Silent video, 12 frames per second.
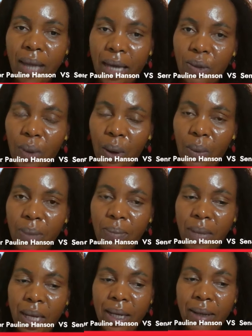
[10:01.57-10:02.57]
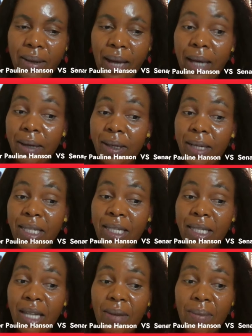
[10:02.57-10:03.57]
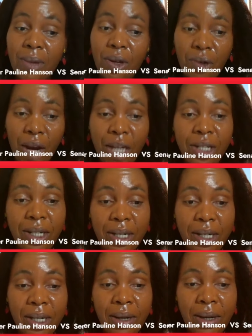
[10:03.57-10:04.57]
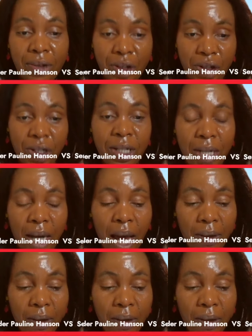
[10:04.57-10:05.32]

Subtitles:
that's what we mean, that this is the Immigration Restriction